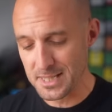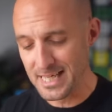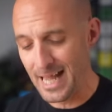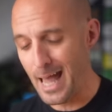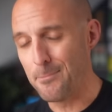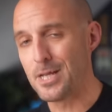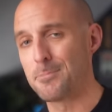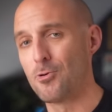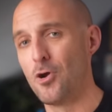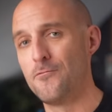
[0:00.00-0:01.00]
the Epix
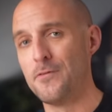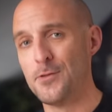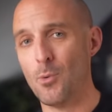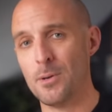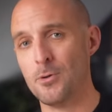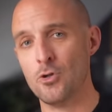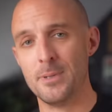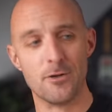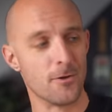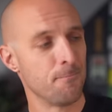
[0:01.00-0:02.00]
Pro 51
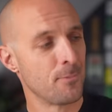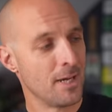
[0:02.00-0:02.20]
millimeter